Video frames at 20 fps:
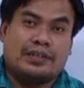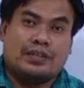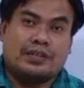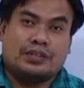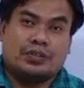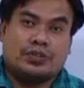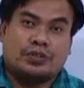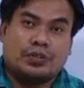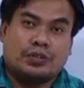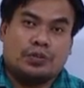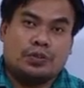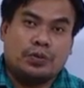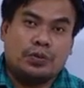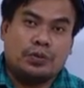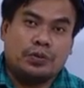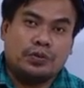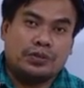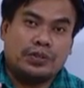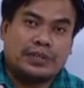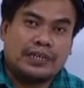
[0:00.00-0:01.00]
So
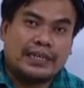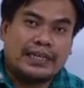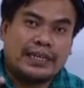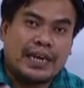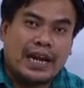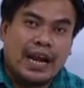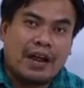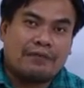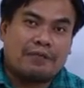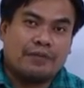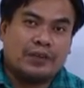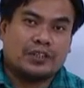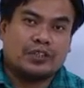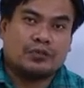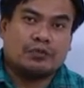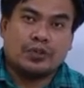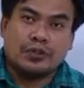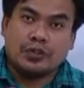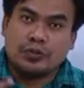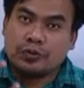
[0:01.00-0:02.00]
those
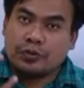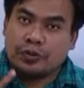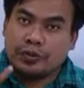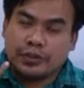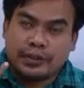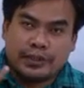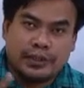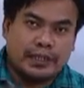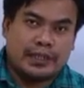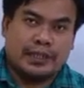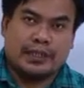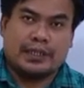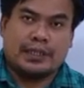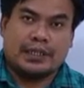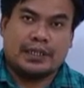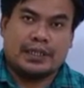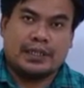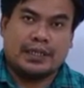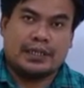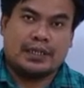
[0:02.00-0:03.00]
graphics which you could see
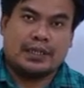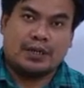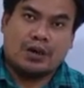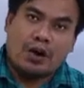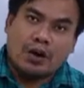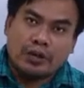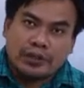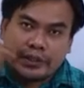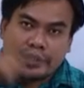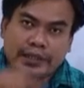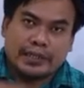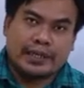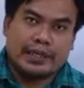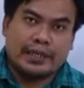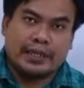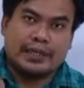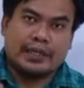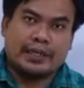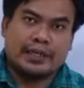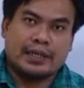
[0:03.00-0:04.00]
on
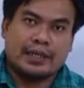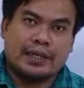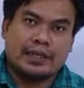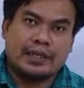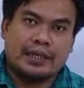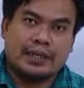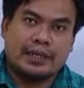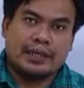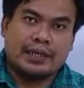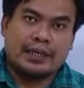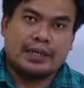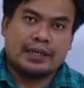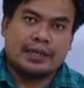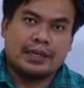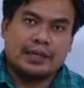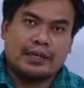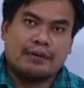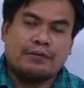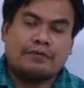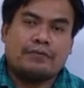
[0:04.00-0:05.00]
screen,
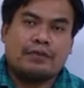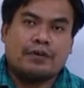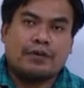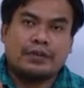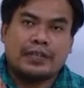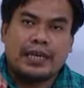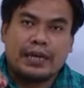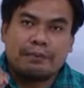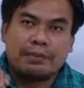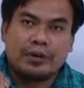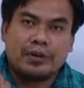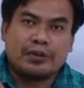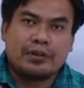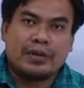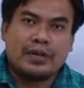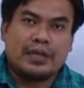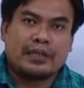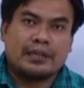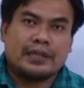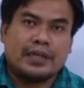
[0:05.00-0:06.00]
for that
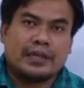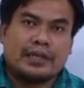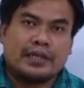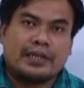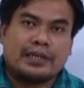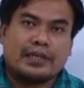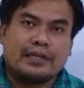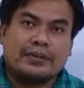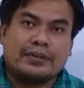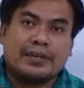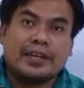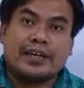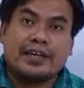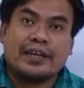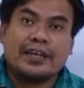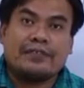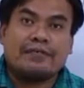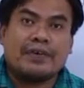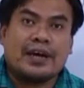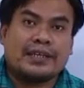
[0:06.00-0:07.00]
particular thing, you need a
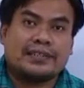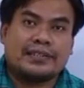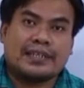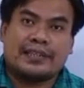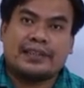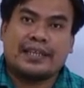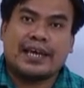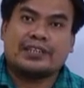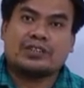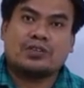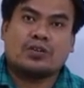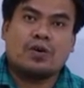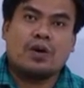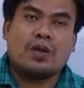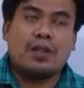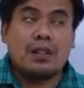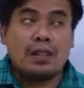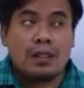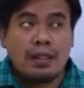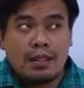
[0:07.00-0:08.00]
device, and that's
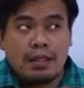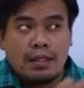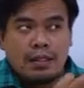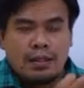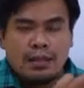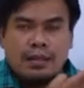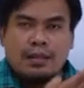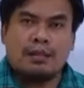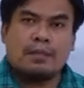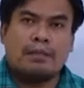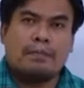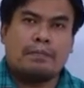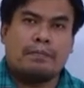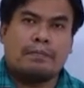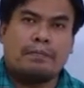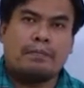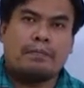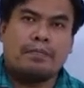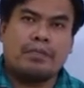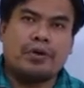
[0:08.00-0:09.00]
called
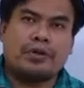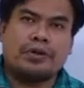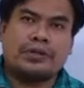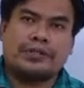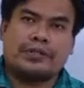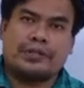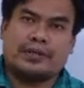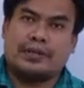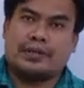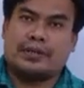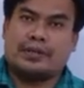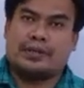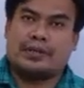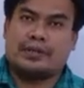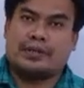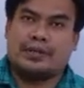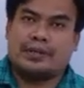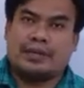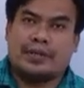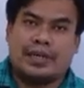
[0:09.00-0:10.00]
monitor.
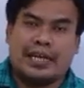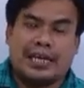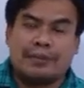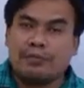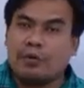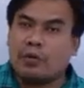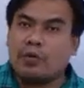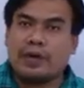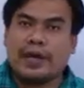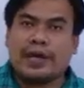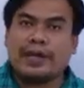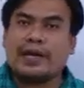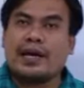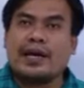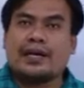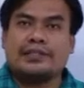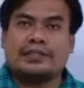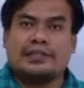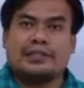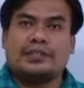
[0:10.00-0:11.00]

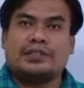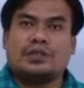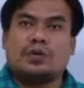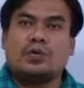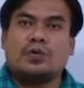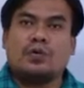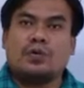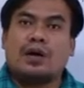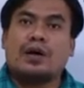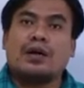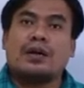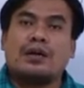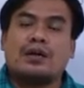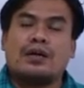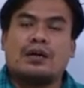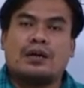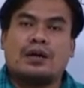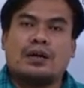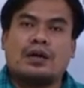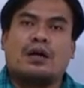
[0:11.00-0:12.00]
M-O-N-I-T-O-R,
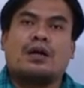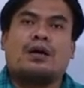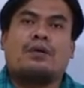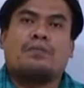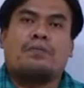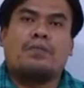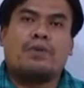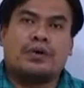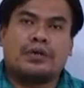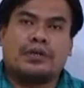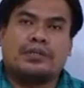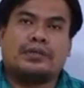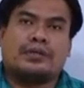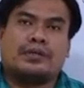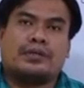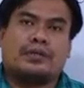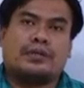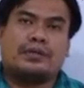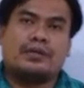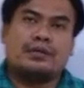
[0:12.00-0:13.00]

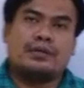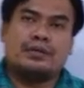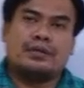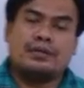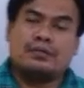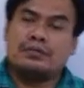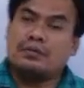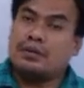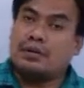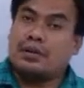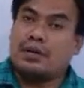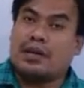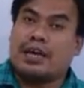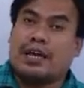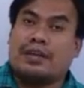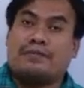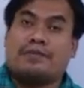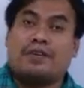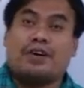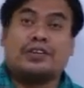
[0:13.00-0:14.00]
monitor.
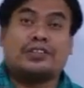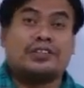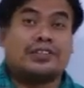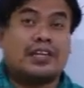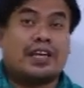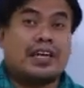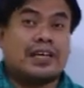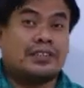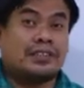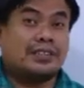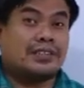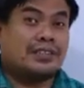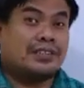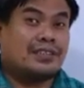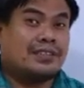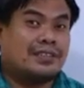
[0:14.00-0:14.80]
And what's next?